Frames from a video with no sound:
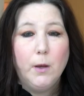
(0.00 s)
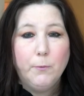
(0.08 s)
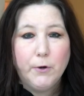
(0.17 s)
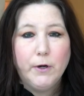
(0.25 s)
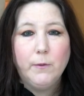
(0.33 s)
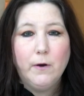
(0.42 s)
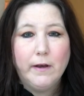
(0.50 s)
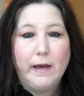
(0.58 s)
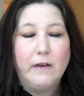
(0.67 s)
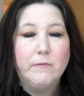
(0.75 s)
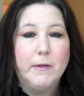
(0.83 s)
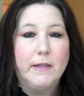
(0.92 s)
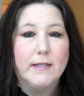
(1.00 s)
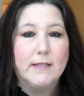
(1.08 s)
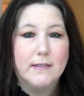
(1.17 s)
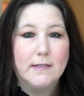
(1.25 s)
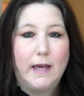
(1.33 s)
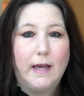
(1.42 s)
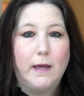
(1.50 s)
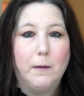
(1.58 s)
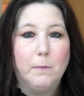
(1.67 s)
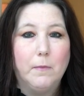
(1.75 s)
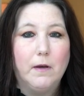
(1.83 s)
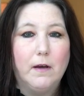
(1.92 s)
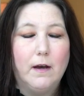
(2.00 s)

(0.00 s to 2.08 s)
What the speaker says: pretty well gave me the same